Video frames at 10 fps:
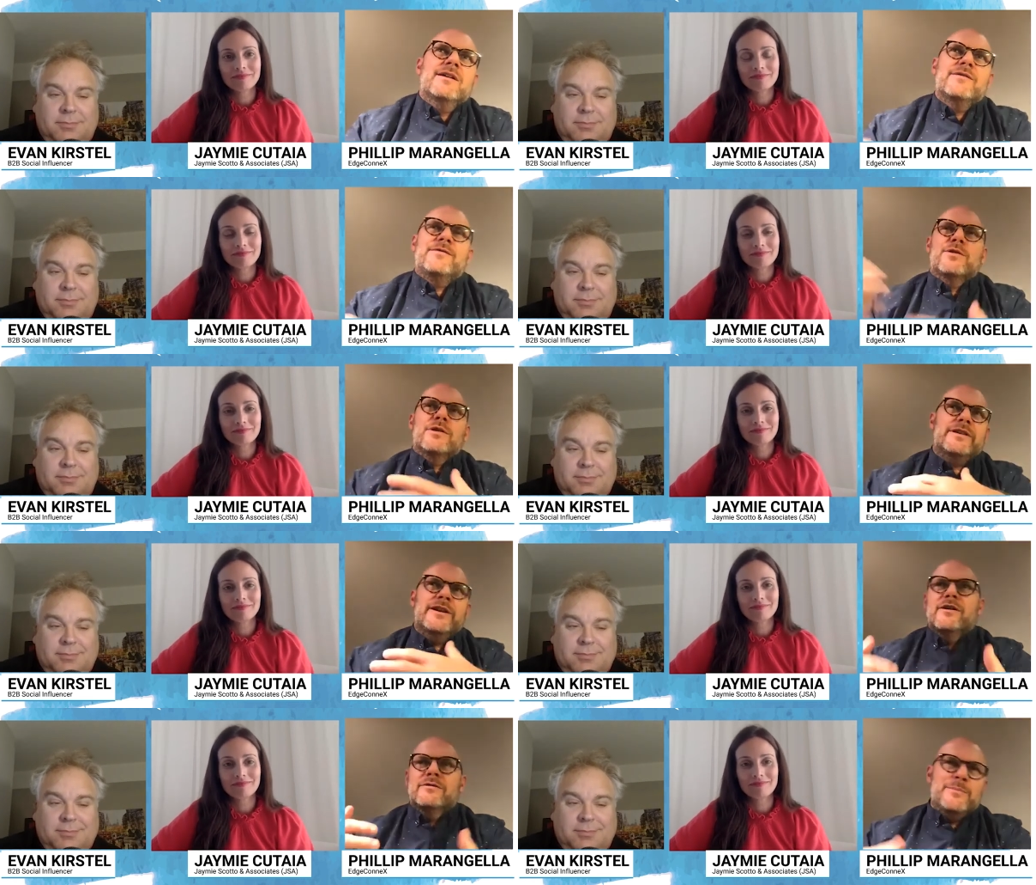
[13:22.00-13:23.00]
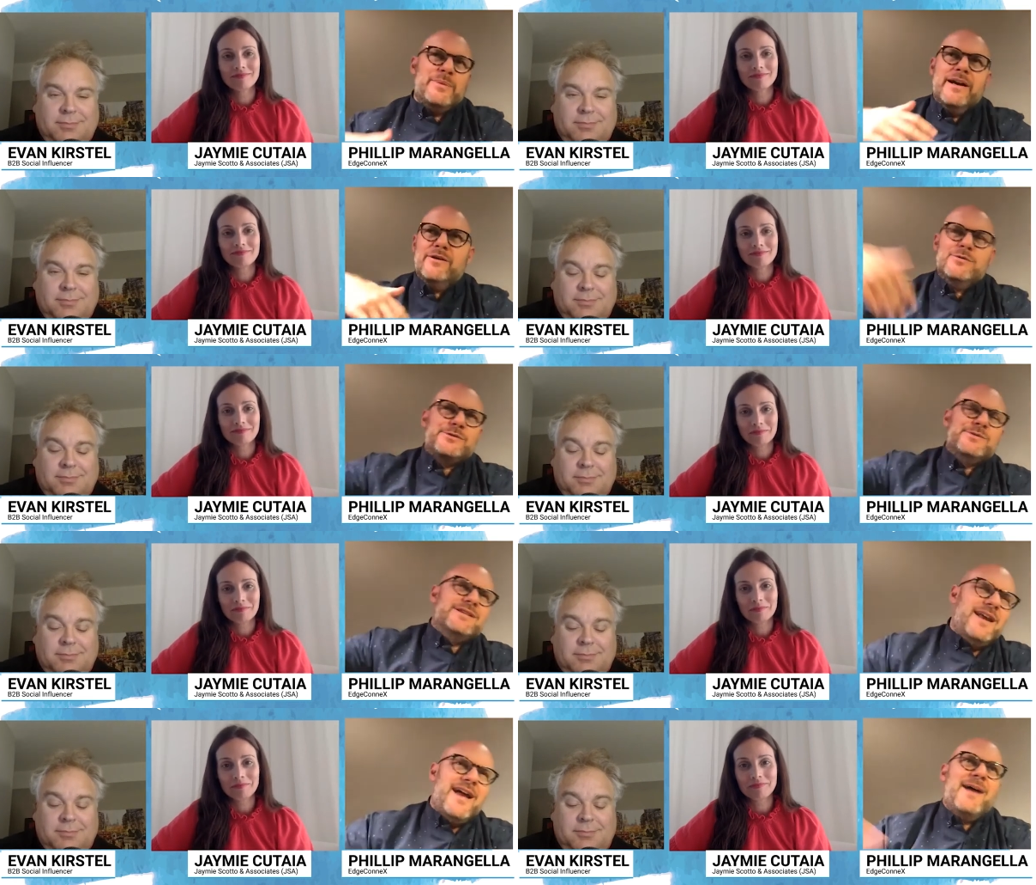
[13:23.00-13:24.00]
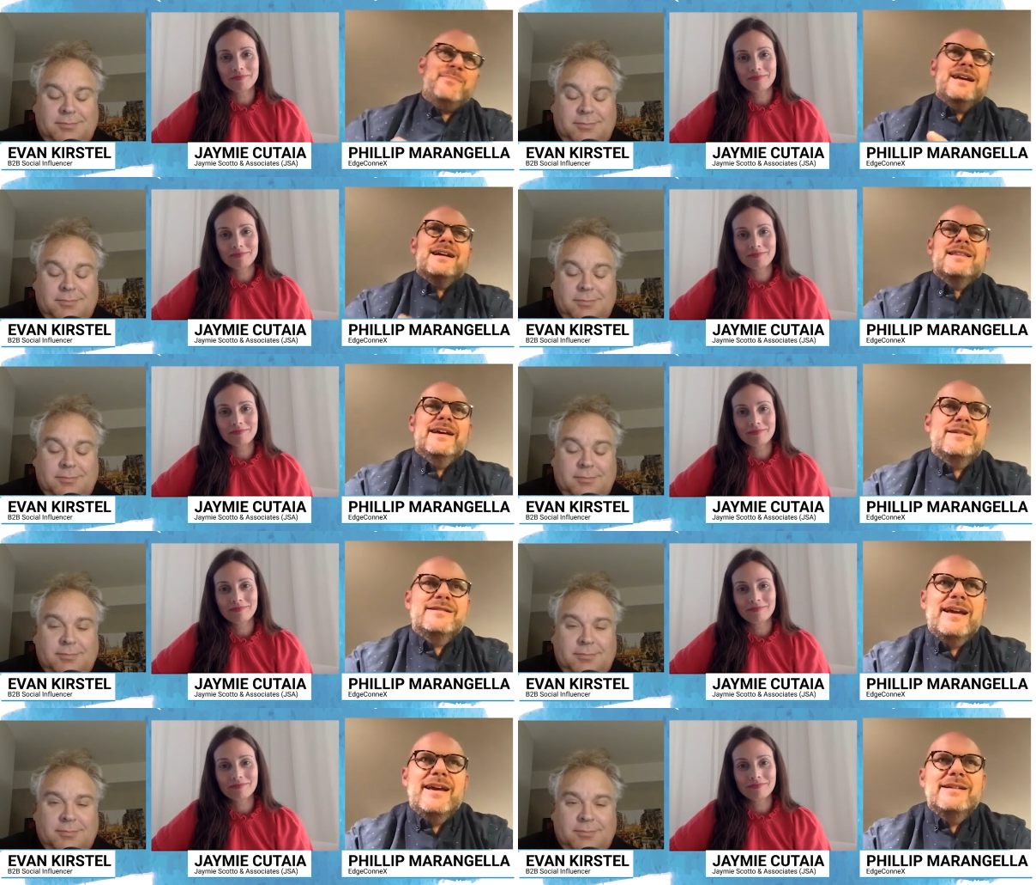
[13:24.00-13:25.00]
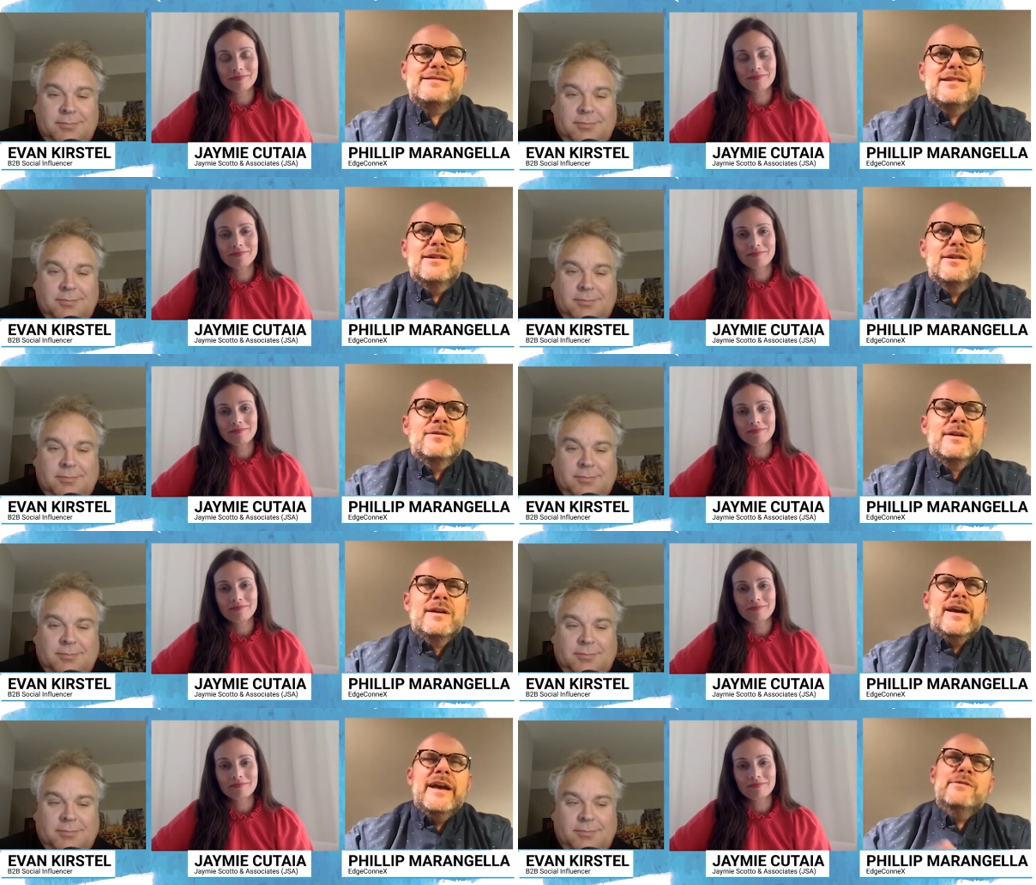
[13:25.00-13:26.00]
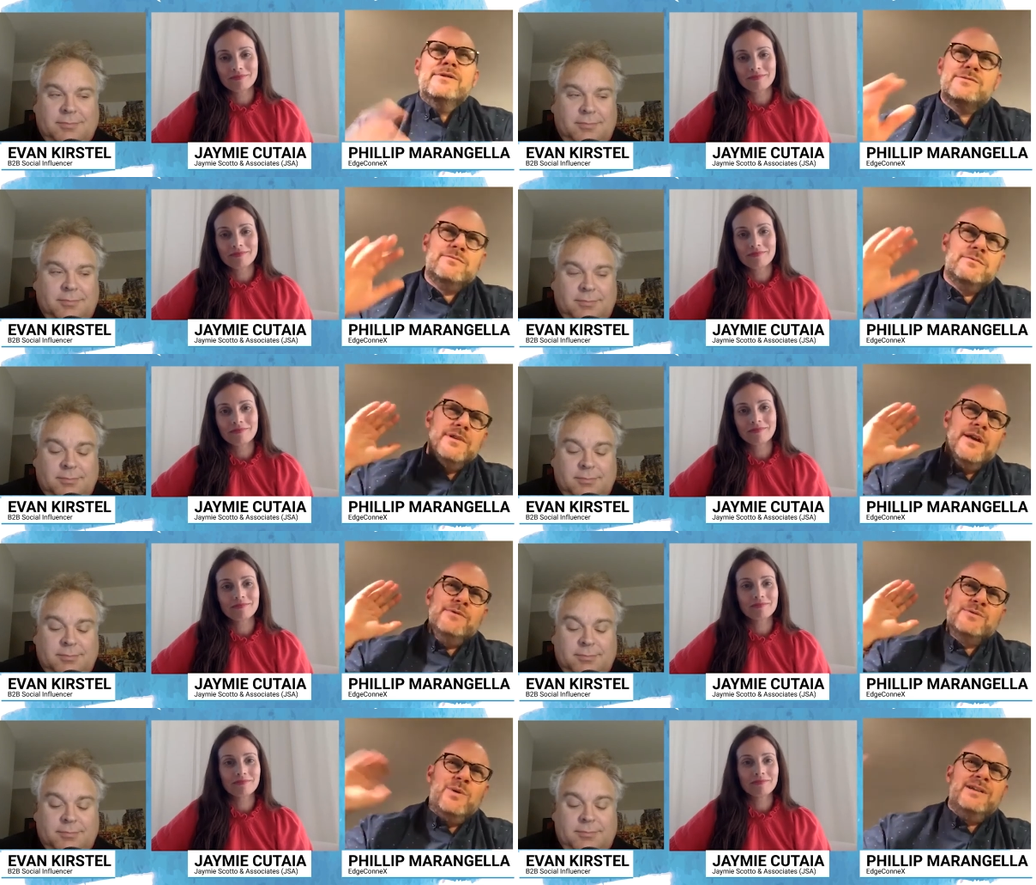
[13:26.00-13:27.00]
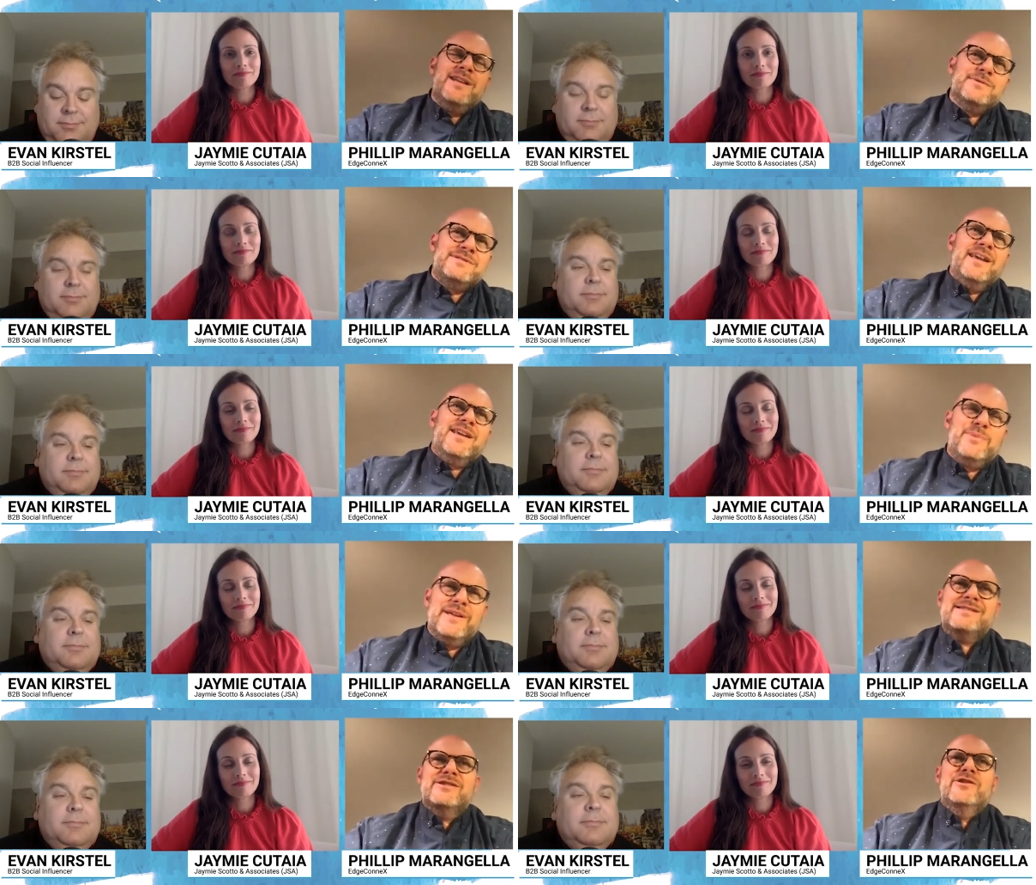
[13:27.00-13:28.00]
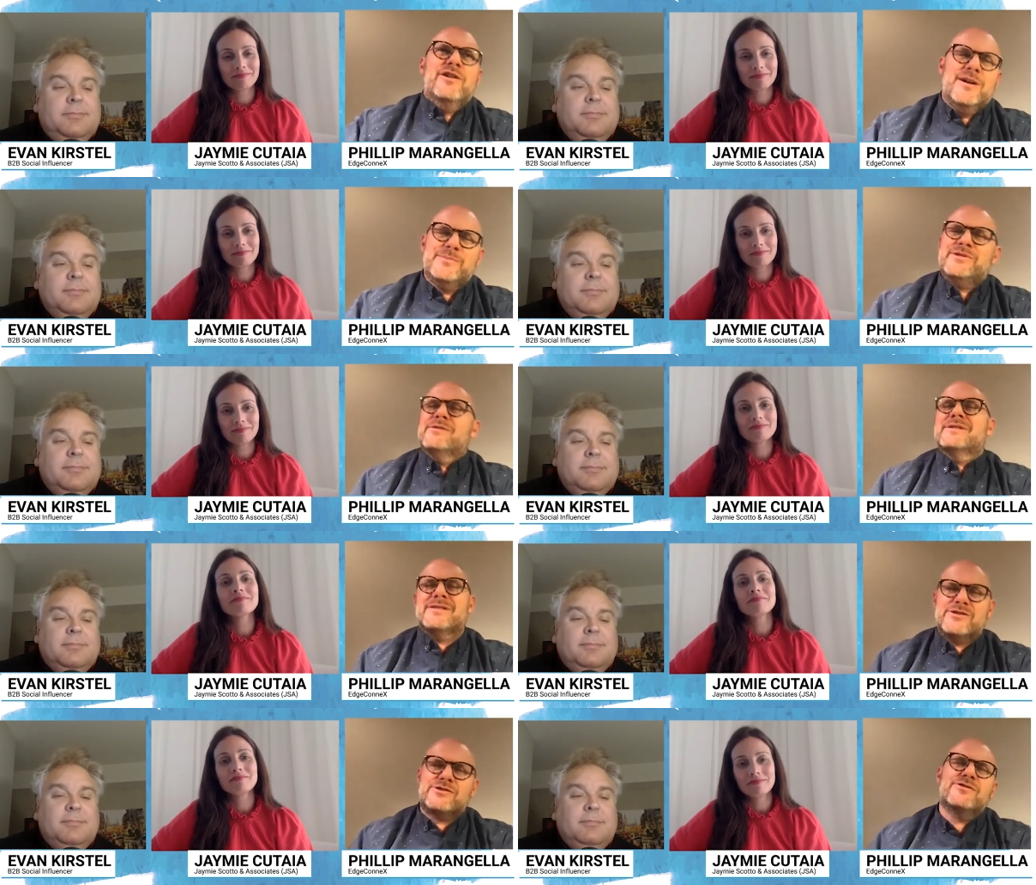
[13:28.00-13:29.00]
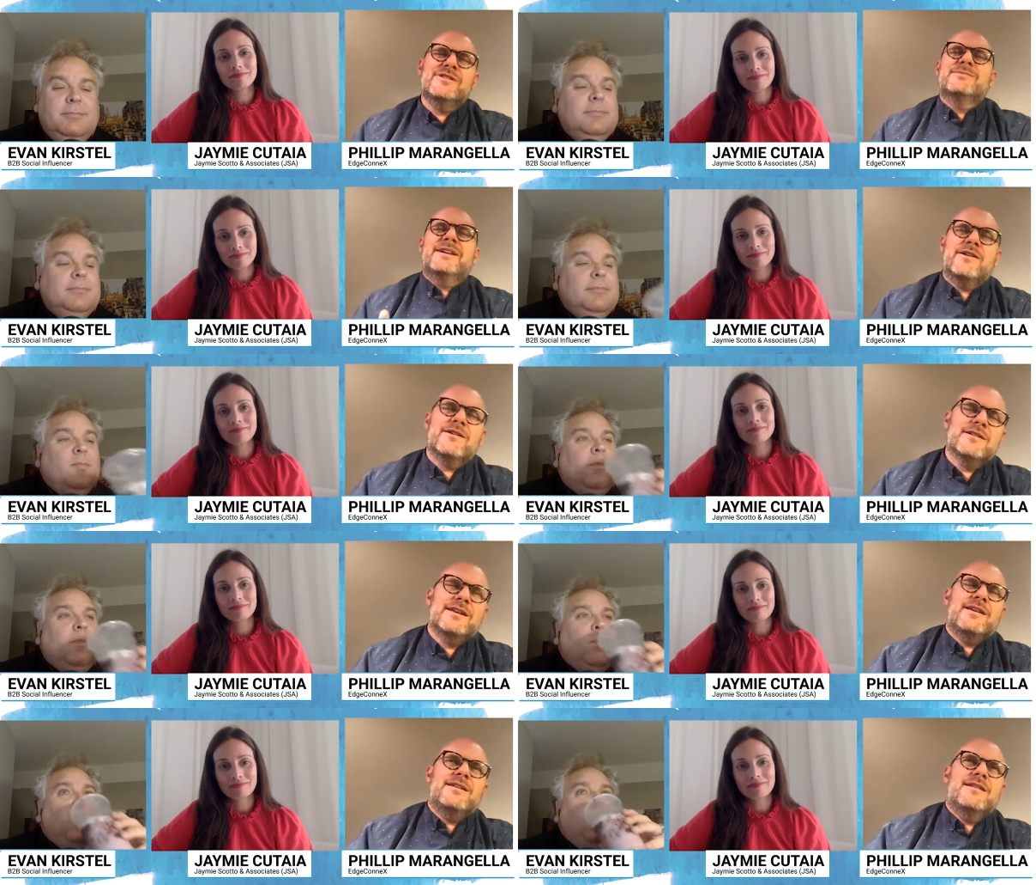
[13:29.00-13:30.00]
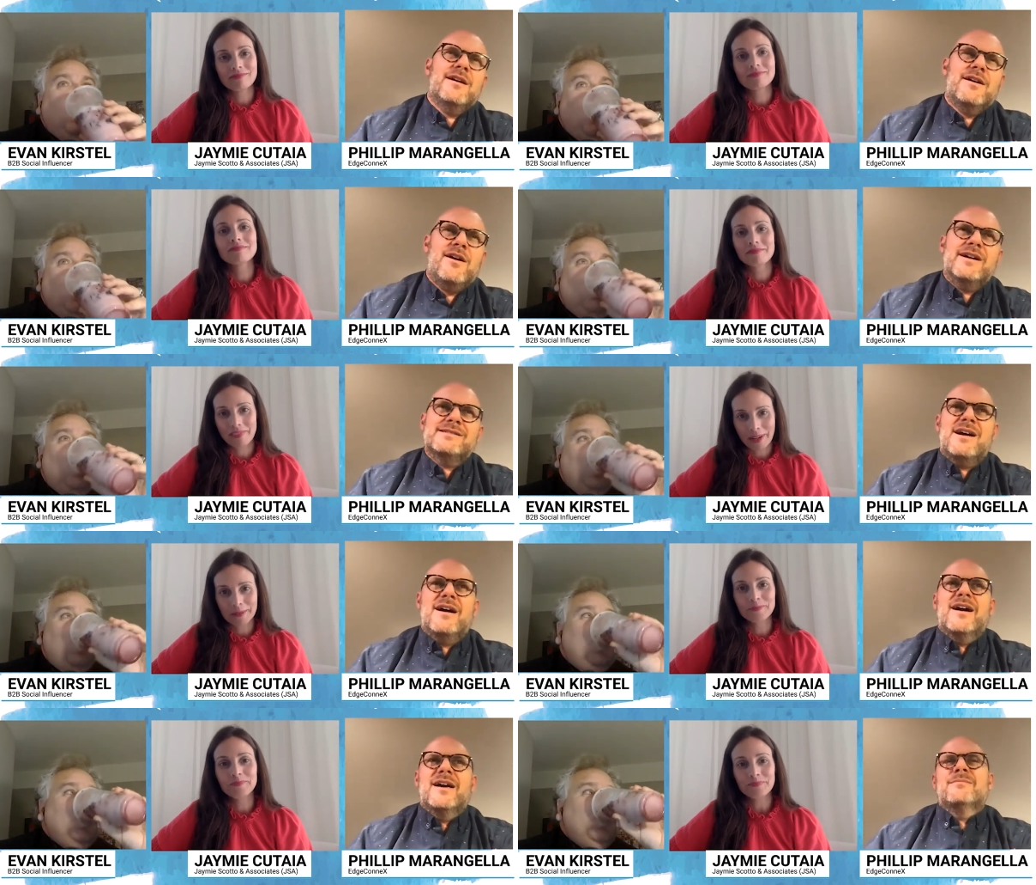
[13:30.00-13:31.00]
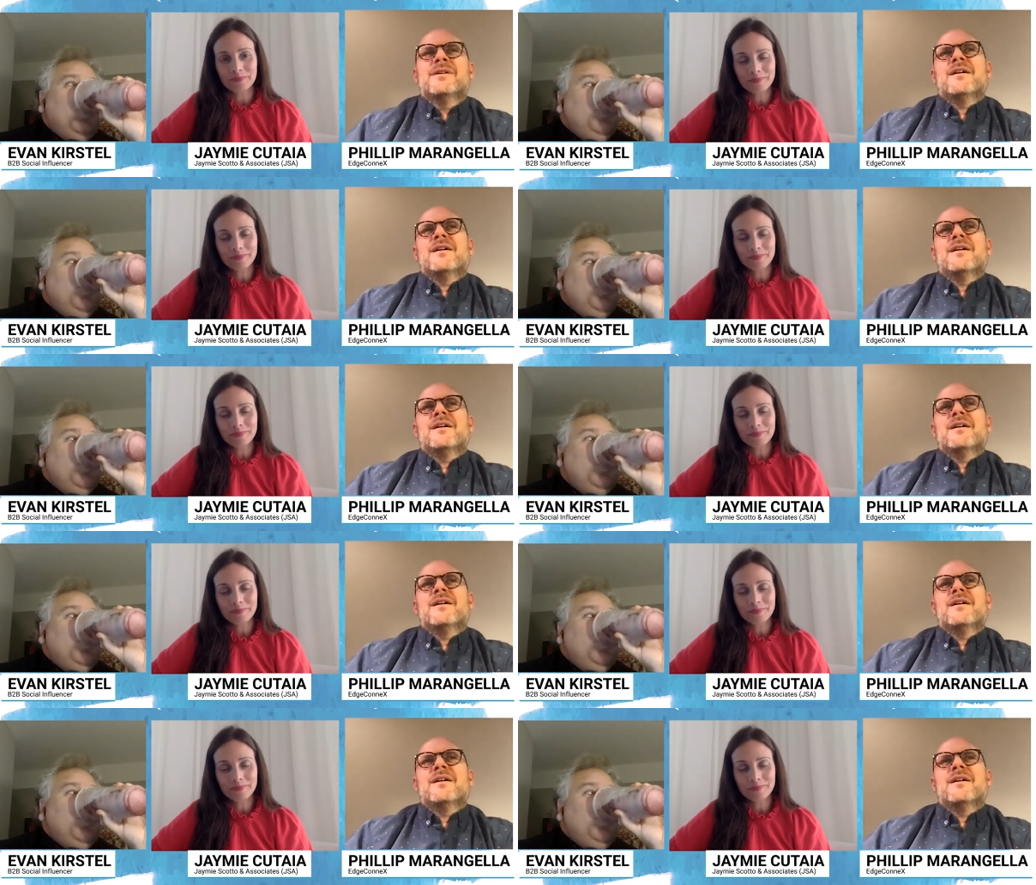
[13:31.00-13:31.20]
Speaker 1: for, you know, the panel, which was going to happen at a later date. So, and it was one that was taking place in Europe. So it was extremely early, our time,